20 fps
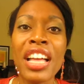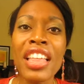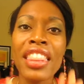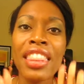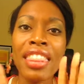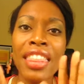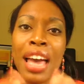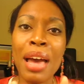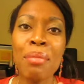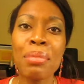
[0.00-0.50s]

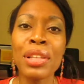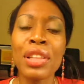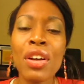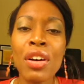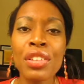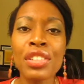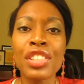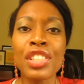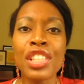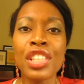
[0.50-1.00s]
That
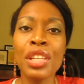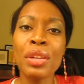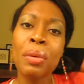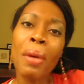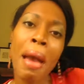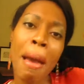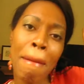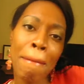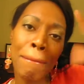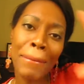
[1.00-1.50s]
belongs to you.
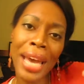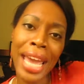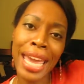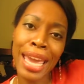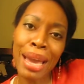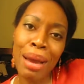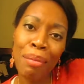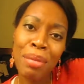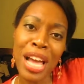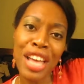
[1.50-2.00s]

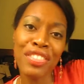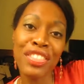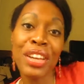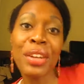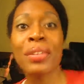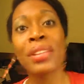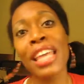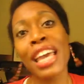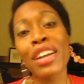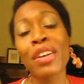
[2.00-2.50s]
Bam. There
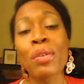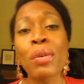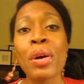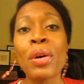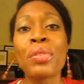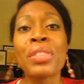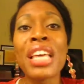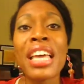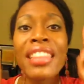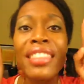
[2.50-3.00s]
go that growth.